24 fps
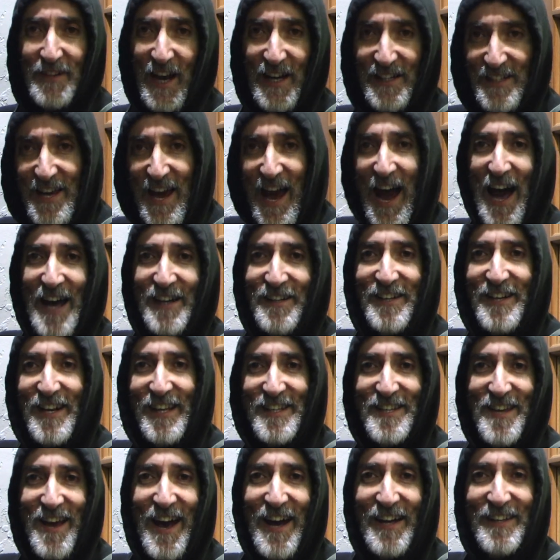again and
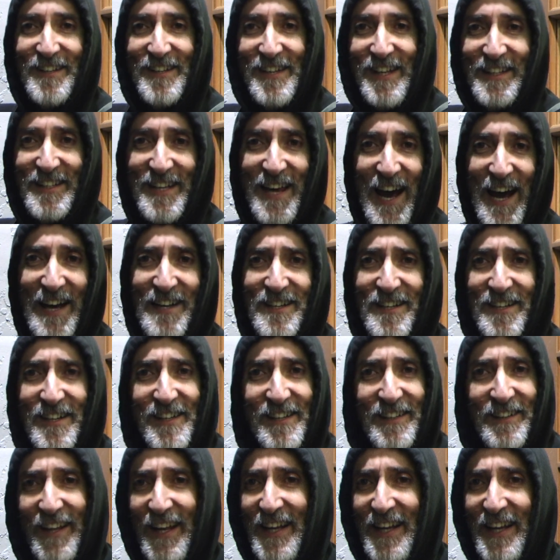again and again.